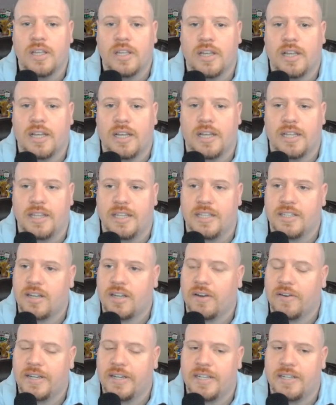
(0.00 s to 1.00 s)
The
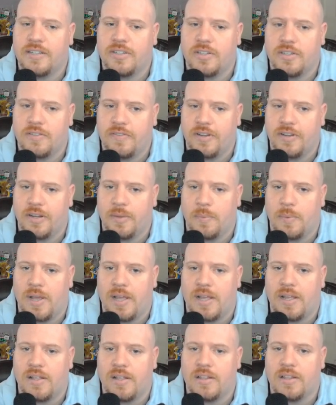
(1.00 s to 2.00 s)
Atari didn't do very
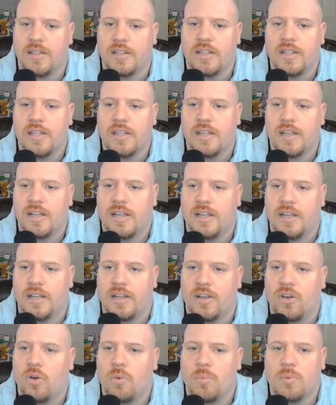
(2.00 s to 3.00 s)
well.
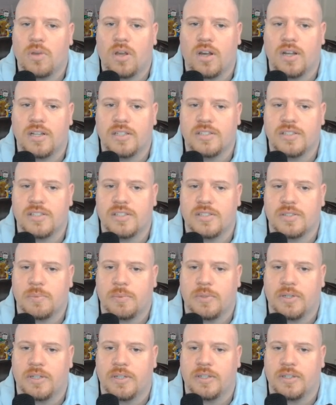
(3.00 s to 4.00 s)
Home consoles
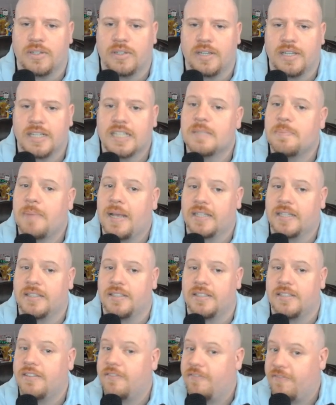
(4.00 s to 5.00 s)
were
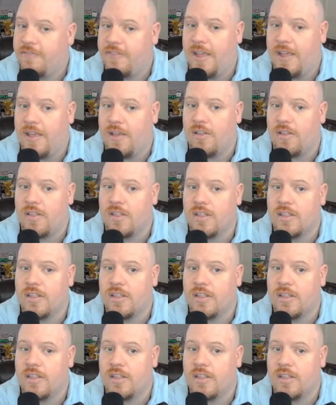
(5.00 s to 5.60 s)
expected to fail.